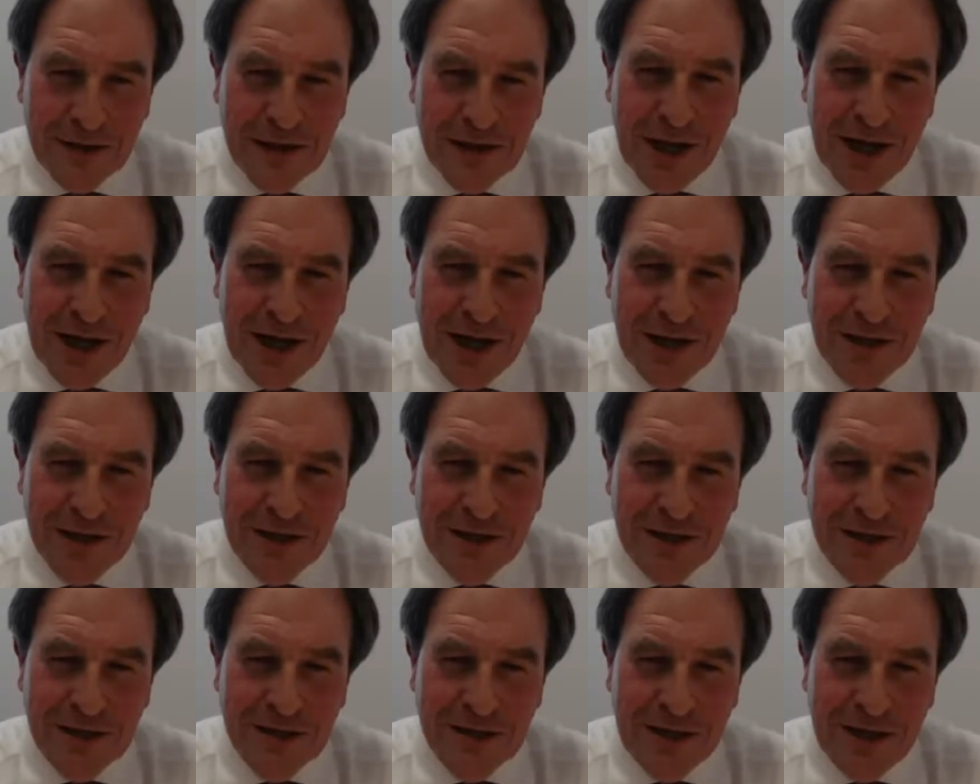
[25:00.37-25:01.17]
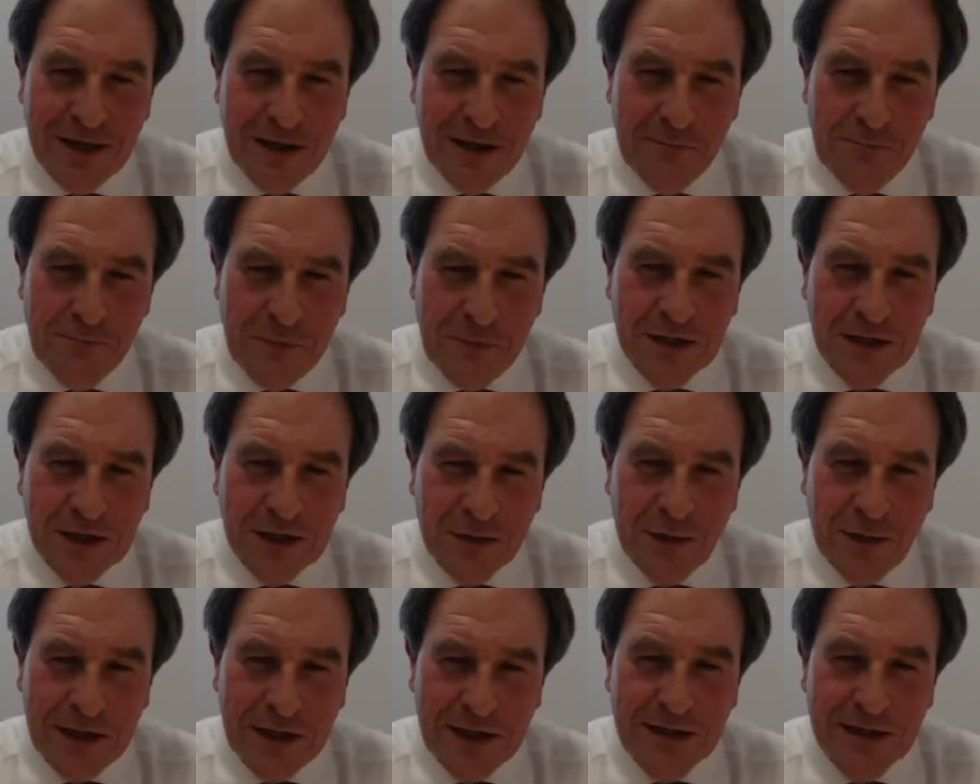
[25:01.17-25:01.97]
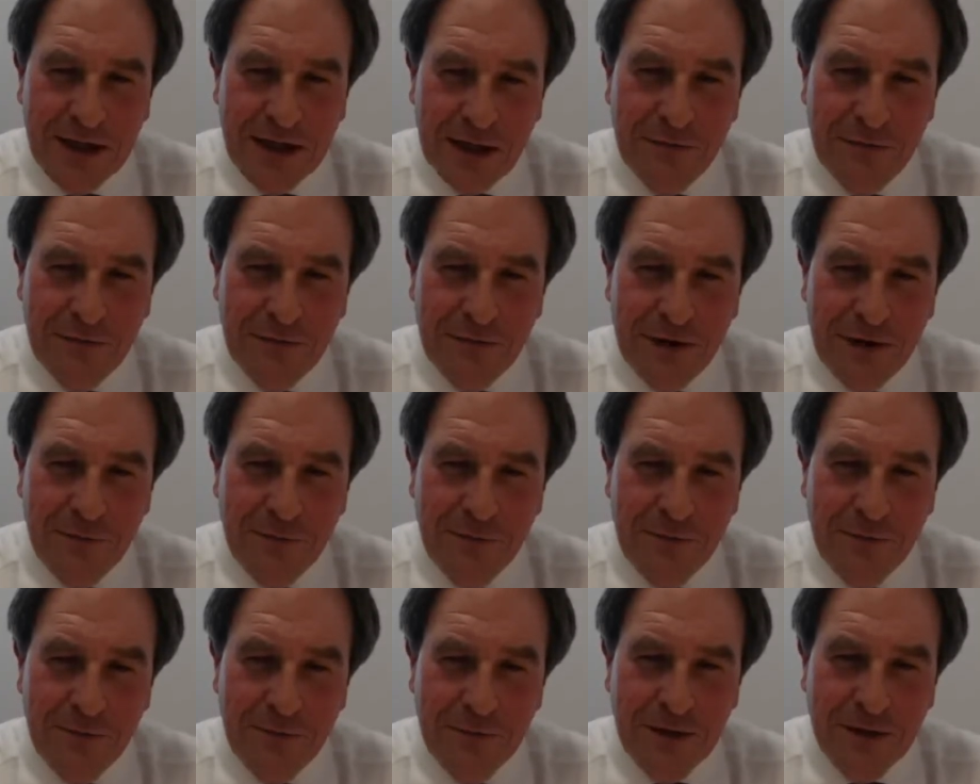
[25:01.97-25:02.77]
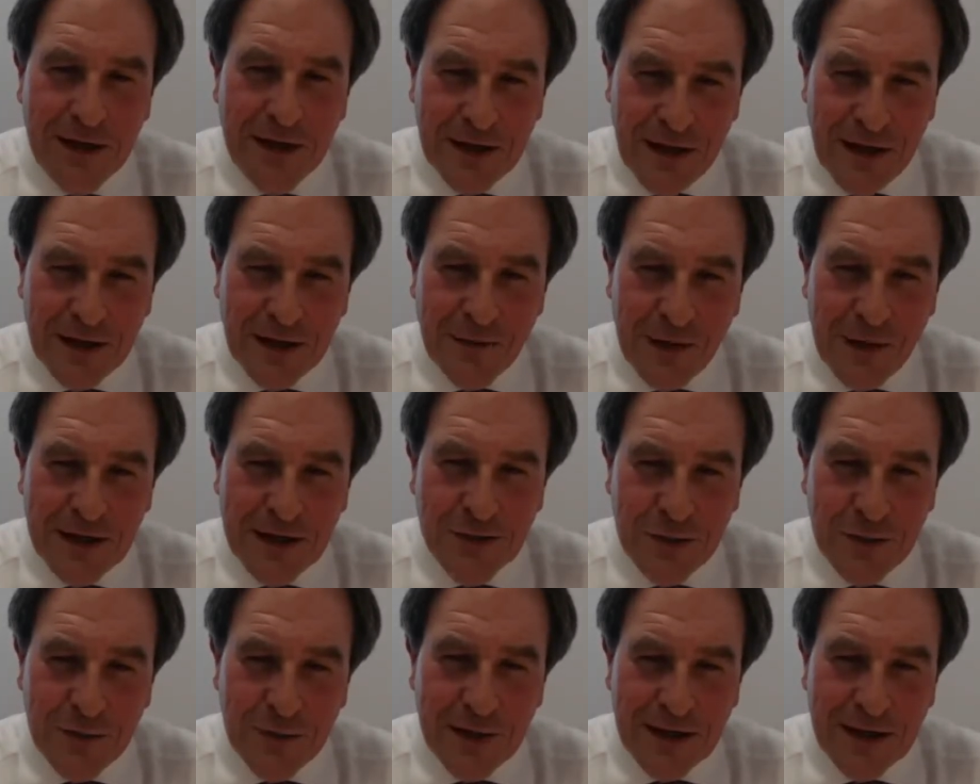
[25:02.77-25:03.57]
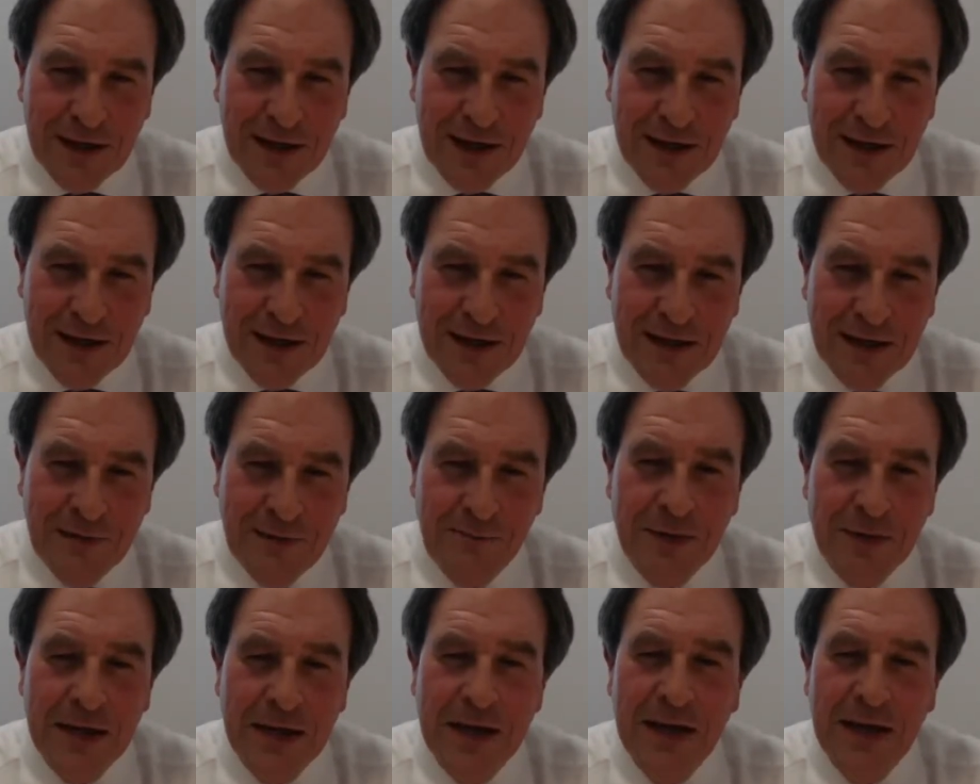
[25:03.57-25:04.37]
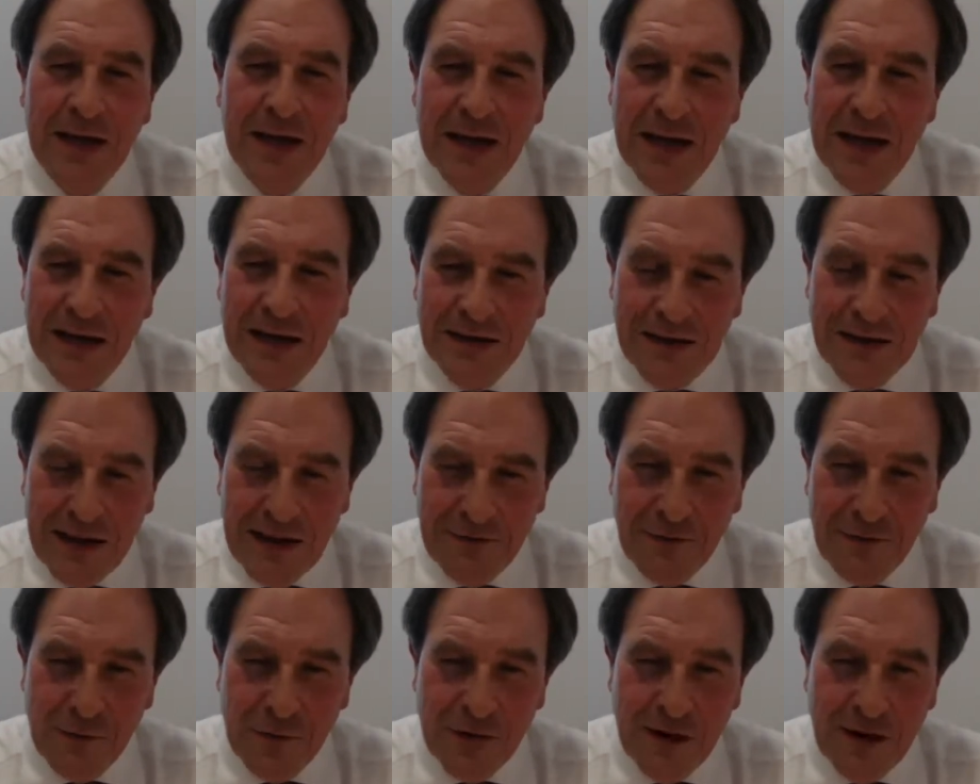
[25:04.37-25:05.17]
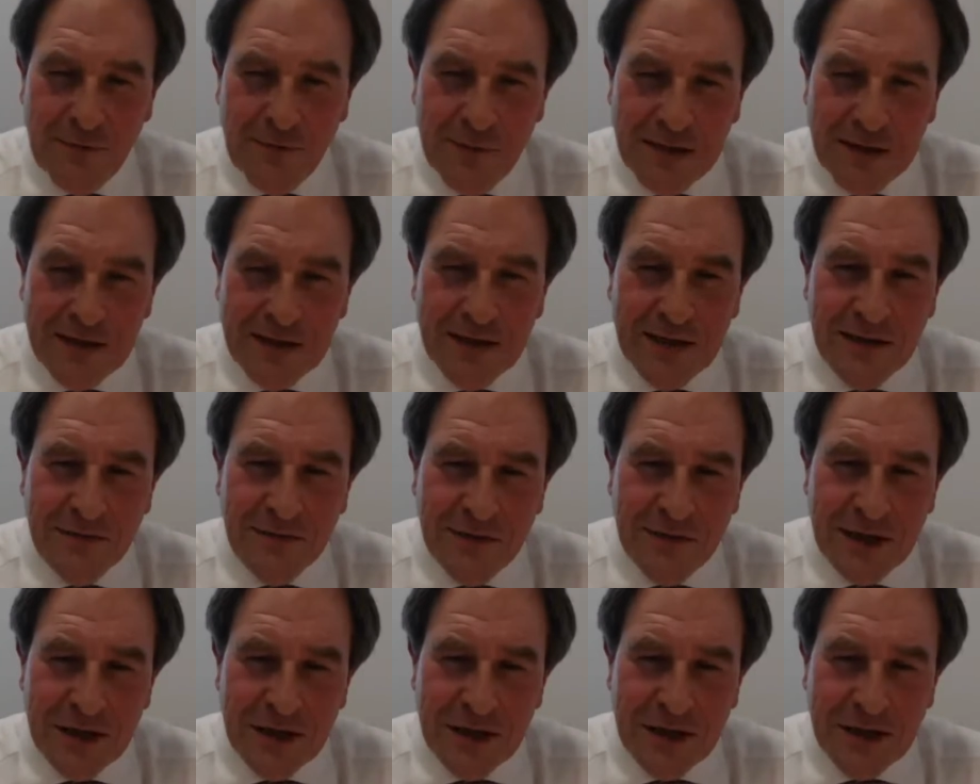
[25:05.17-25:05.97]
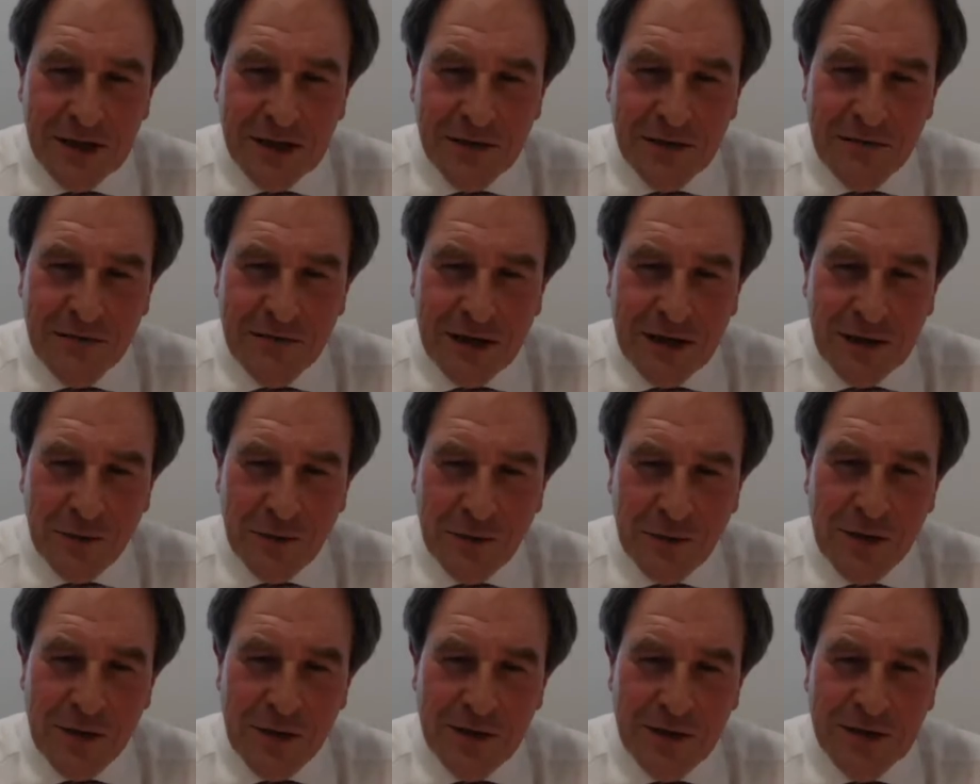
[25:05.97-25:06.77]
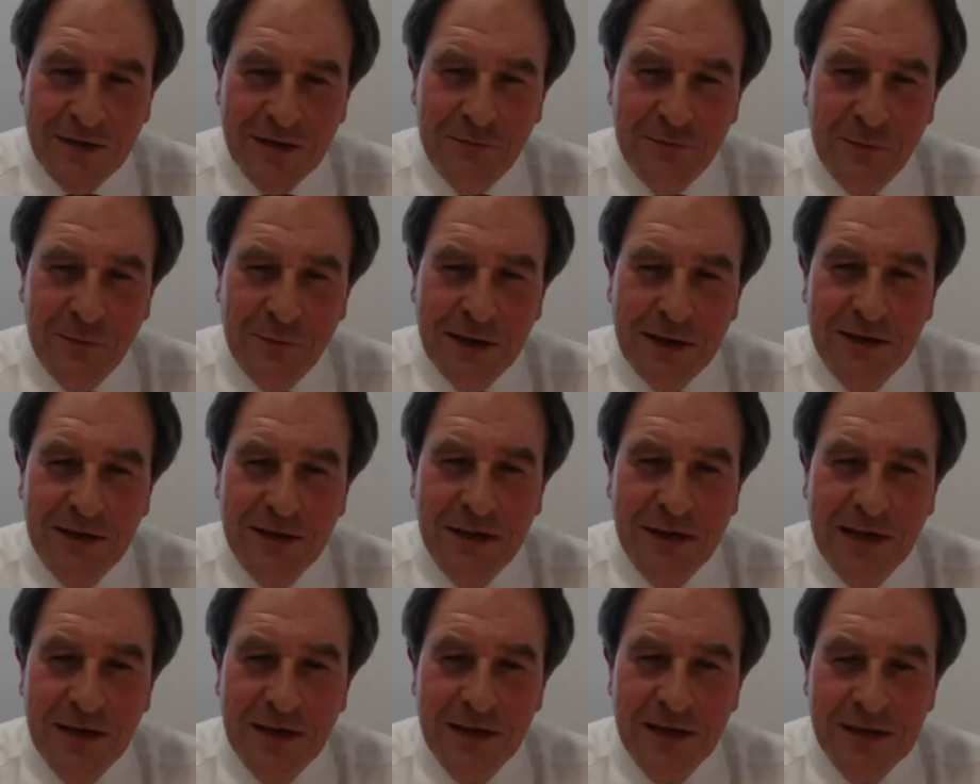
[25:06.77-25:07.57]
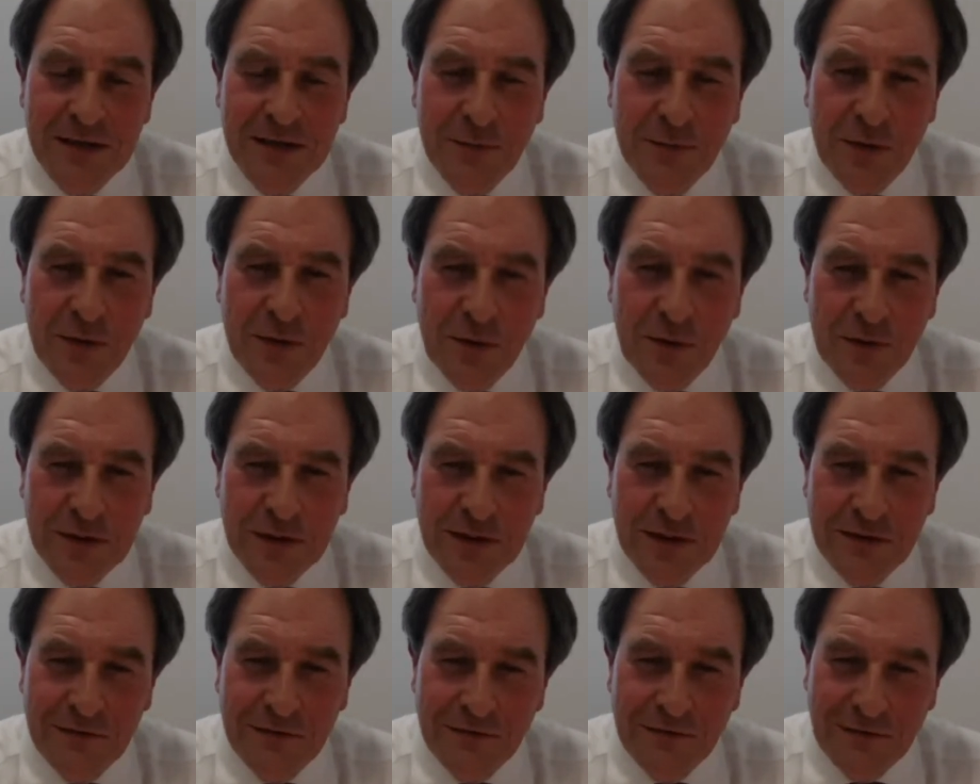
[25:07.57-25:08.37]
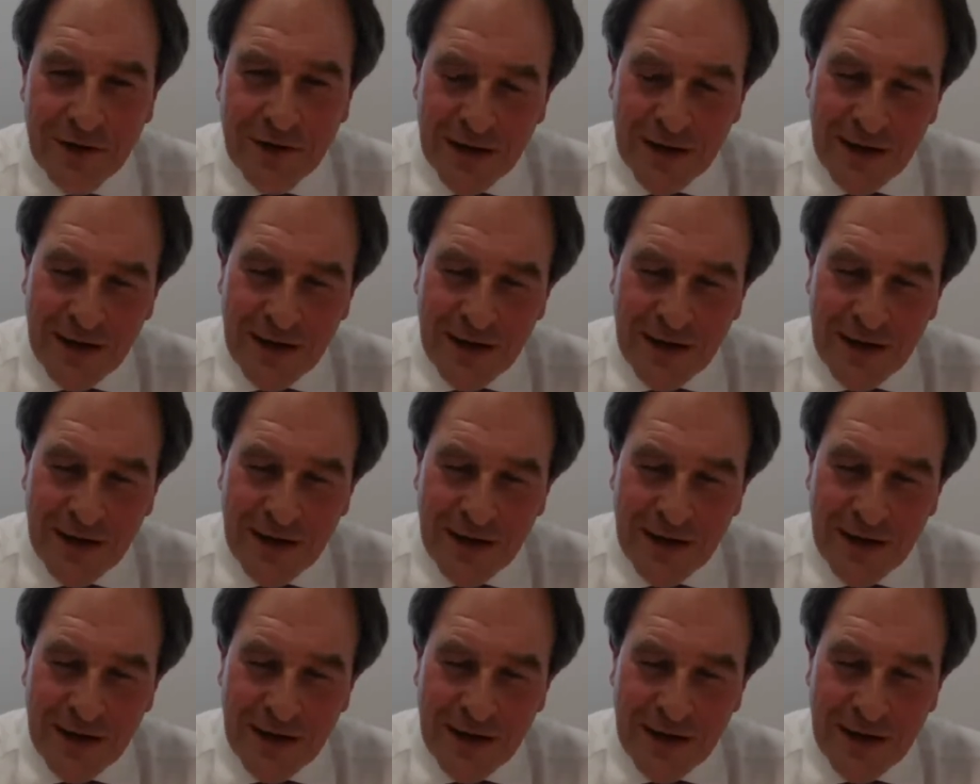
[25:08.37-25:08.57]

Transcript: changes in a much quicker time frame than otherwise would be the case. And therefore, government interventions around the world have been supportive.